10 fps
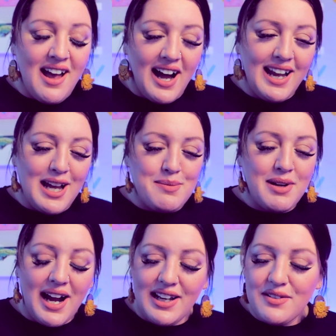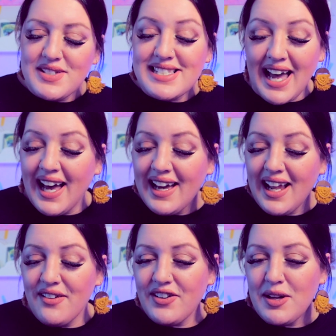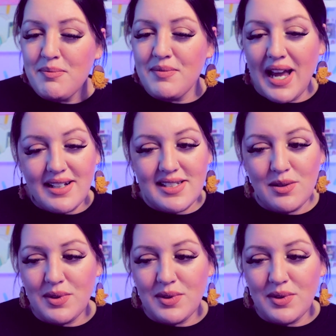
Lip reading: I am kind of sad. I've connected